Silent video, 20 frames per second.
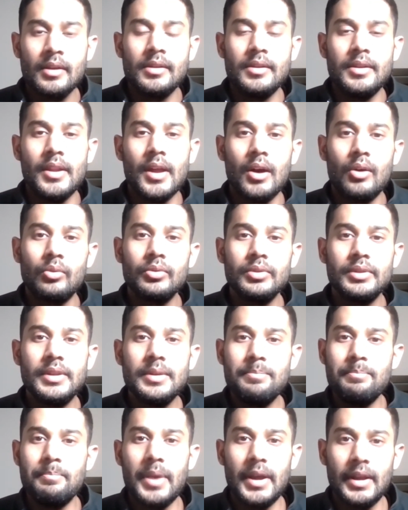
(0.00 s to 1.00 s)
Now,
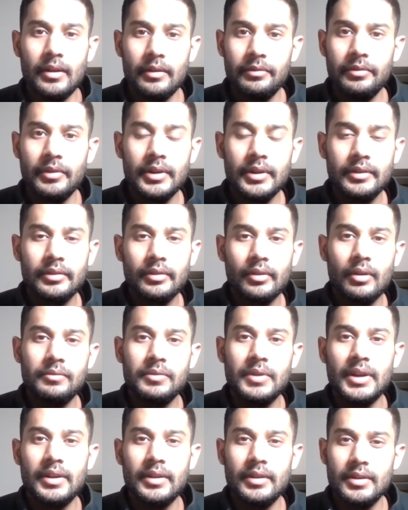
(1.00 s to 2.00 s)
the benefits of
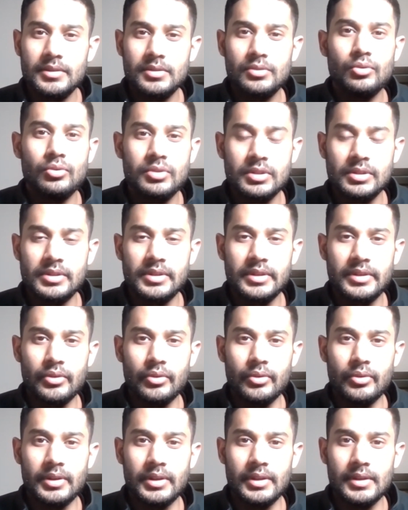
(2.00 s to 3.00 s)
getting a social
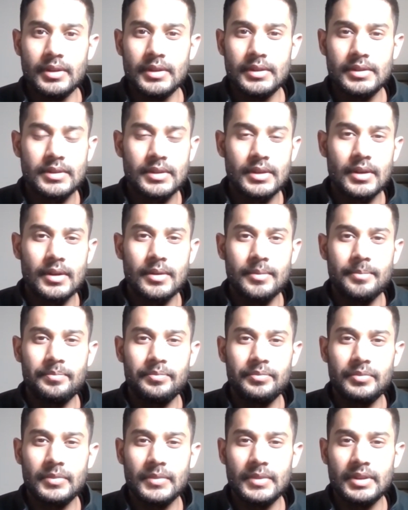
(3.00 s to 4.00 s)
security, it's a
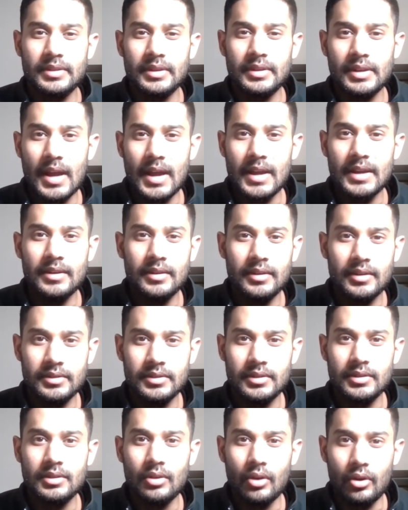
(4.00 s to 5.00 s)

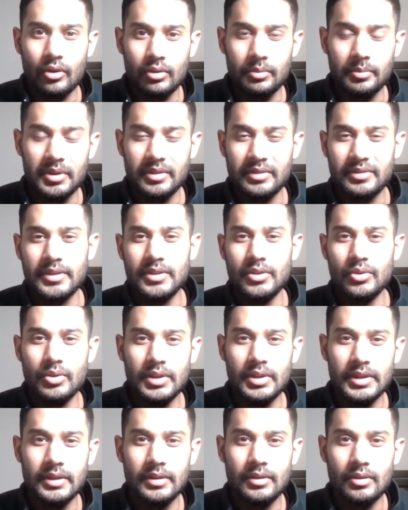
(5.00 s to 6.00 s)
9-digit document. It's a
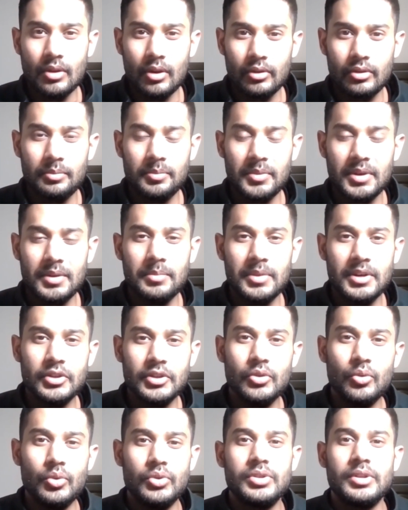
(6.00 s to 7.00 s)
unique document, but
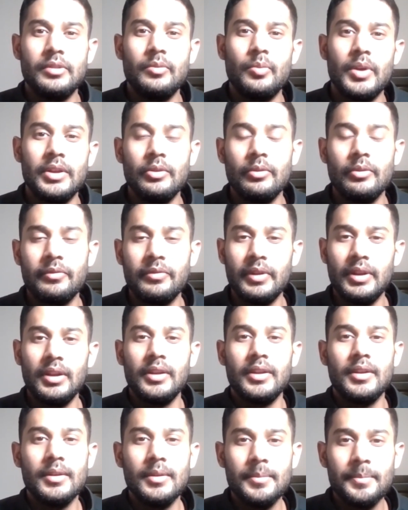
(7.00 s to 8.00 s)
usually when you fill
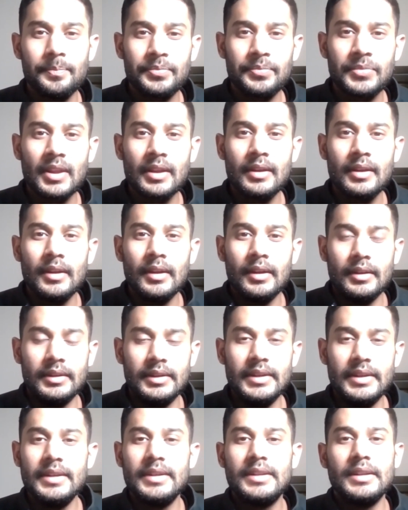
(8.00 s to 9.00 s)
in
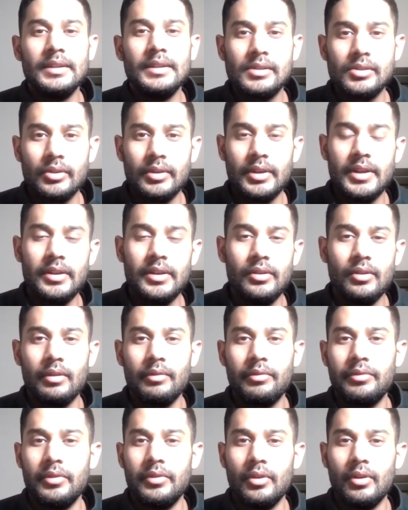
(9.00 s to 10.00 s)
details on any
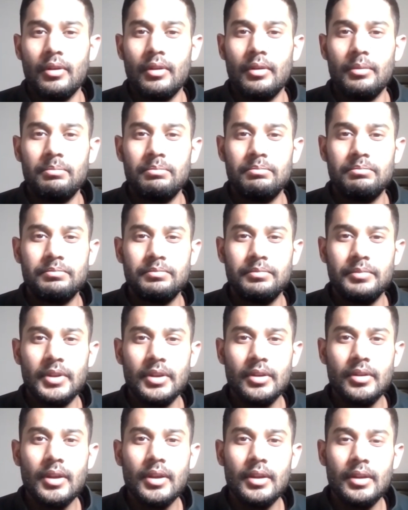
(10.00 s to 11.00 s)
of your,
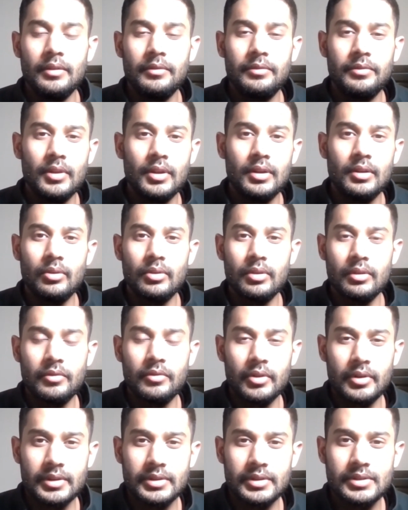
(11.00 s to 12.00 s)
if you're looking
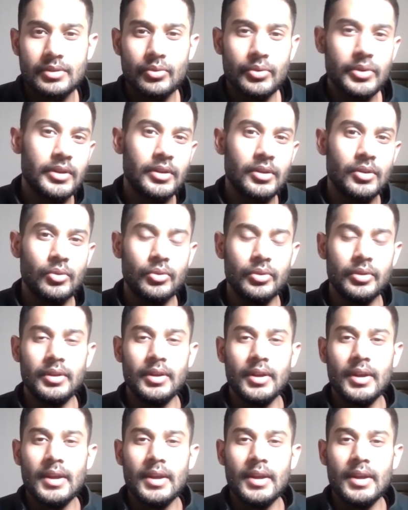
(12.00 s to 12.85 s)
for a student loan,